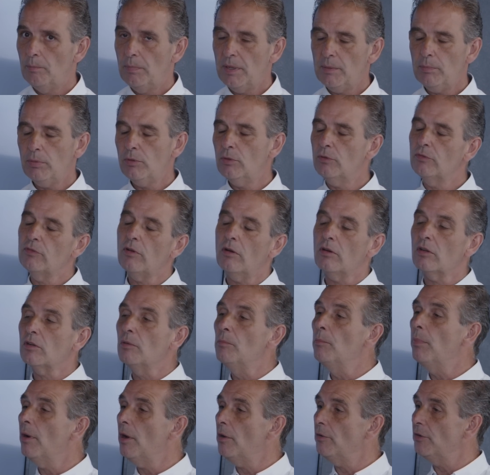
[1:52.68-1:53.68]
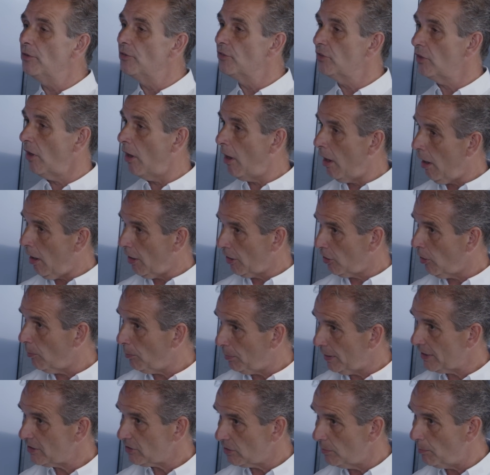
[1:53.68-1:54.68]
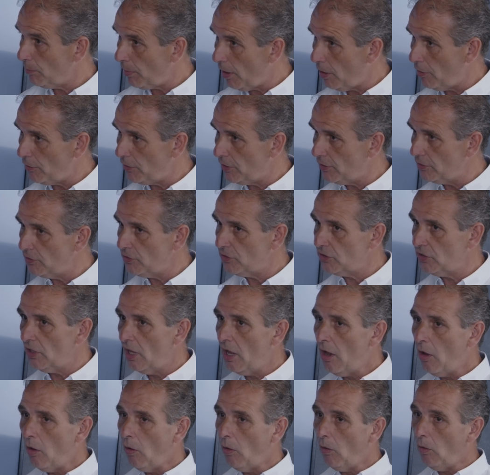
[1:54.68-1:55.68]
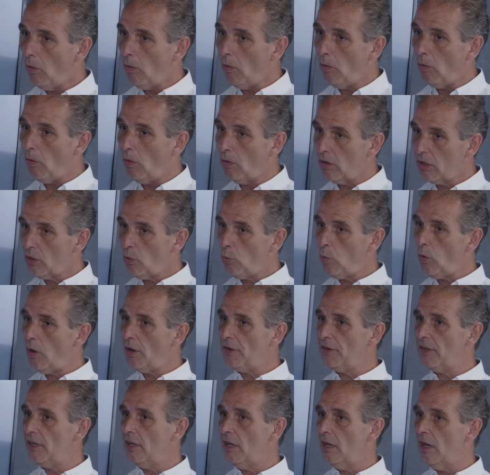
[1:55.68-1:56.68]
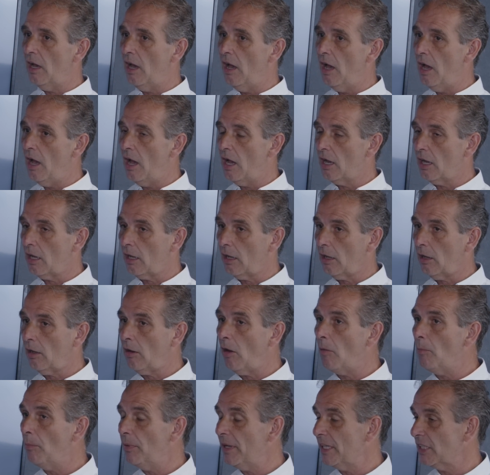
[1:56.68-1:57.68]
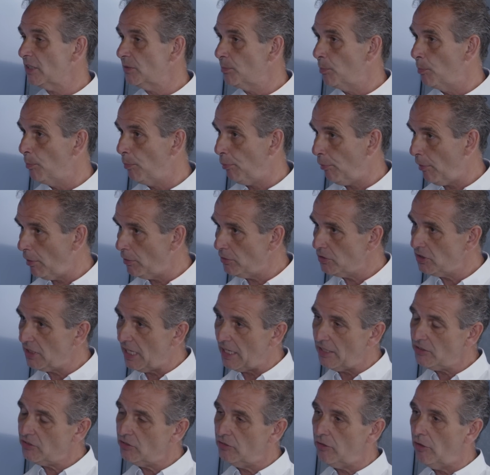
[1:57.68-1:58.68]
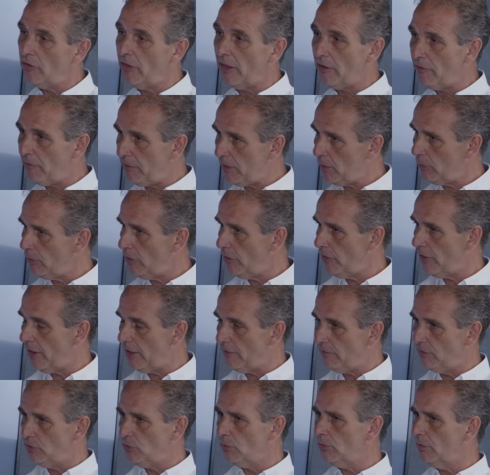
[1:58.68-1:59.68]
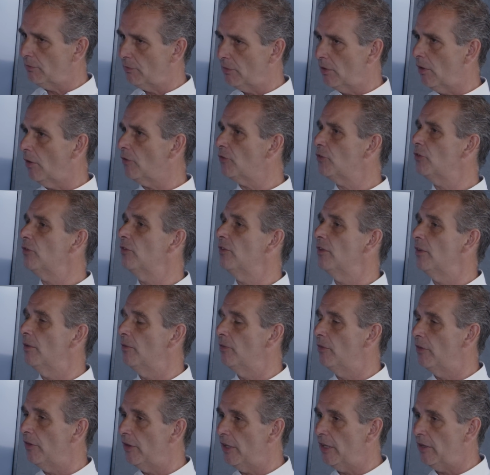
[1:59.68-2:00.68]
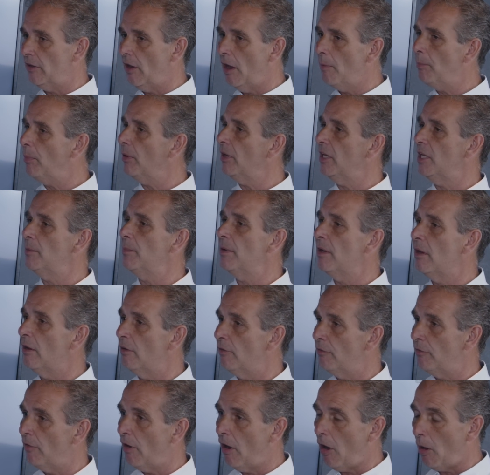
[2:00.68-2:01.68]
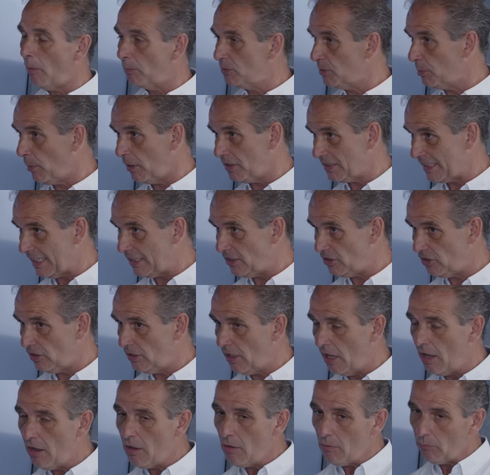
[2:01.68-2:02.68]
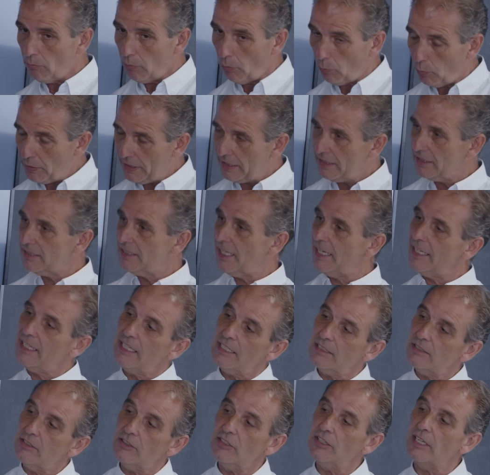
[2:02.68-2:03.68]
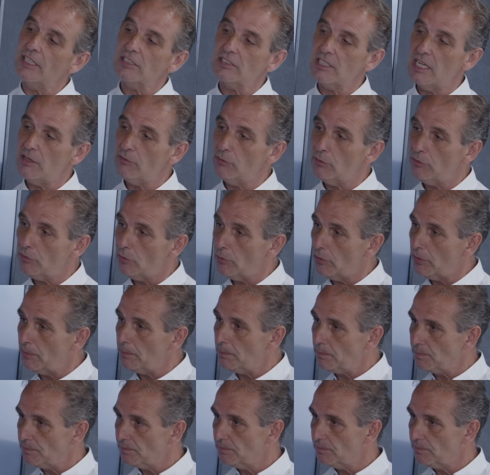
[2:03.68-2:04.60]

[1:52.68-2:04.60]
people who have got components, high complex components, or quite a, a, complex process that they feel that they've sort of got to the, the upper limit of optimization, well, we can take it to the next level for them.